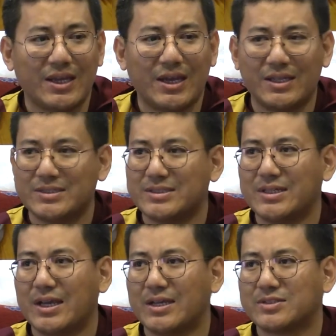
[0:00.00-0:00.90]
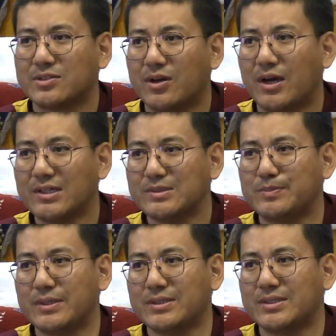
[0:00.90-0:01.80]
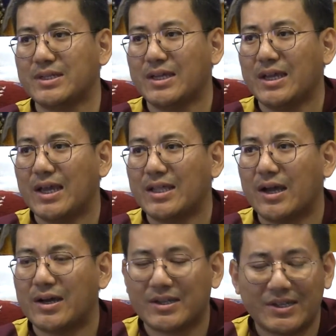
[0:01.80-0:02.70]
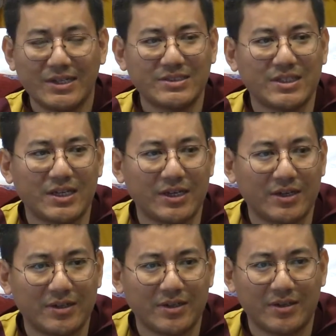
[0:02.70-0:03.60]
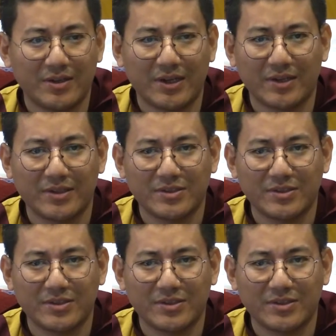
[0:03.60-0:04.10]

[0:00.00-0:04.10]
and she has no husband, and her kids are like